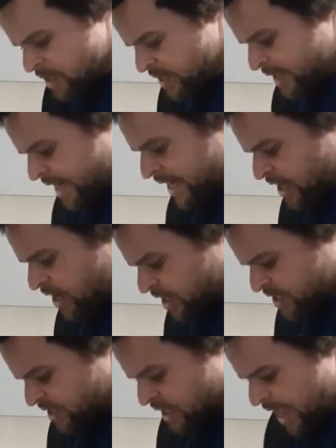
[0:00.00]
Get it
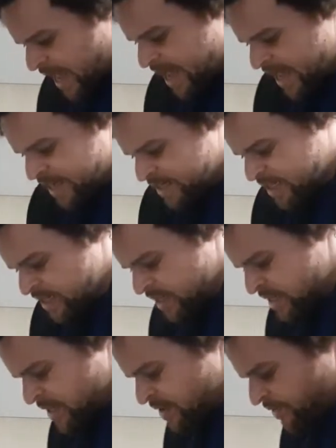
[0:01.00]
nice and
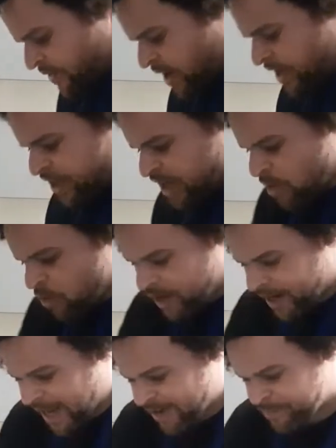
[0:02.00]
fine. You don't
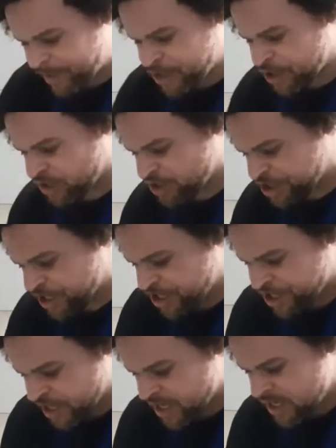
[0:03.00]
want to have big chunks of
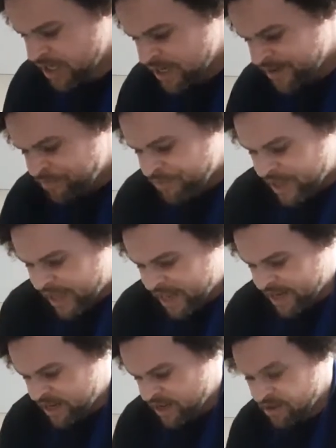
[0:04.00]
ginger
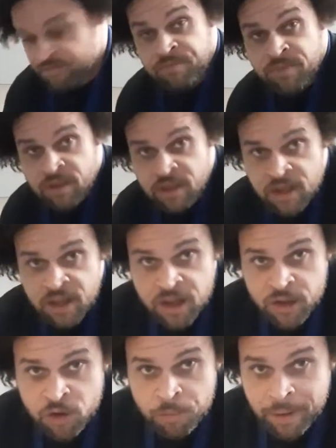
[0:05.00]
in
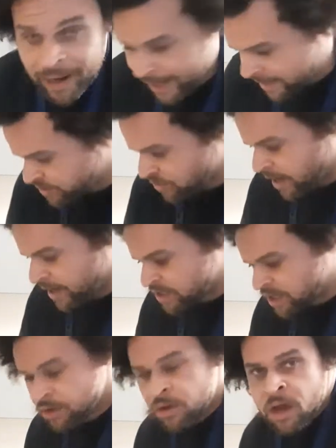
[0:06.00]
your patties. Right,
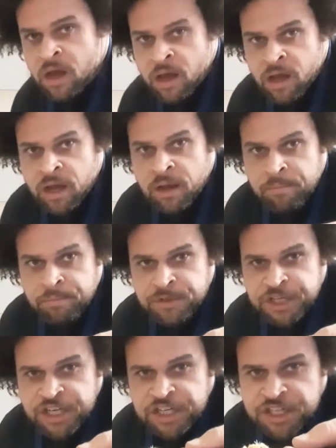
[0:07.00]
so
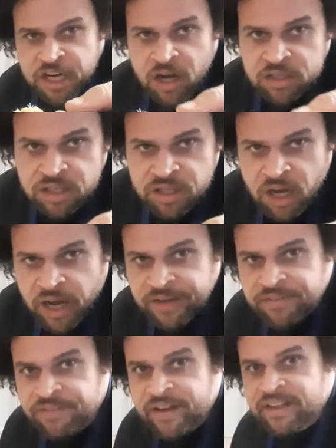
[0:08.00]
ginger on the
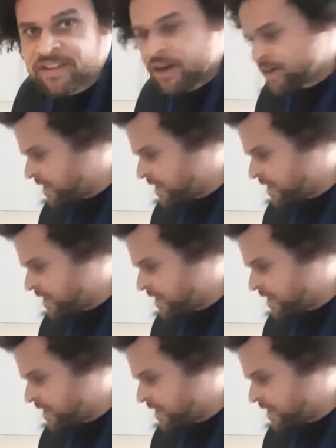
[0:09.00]
knife is going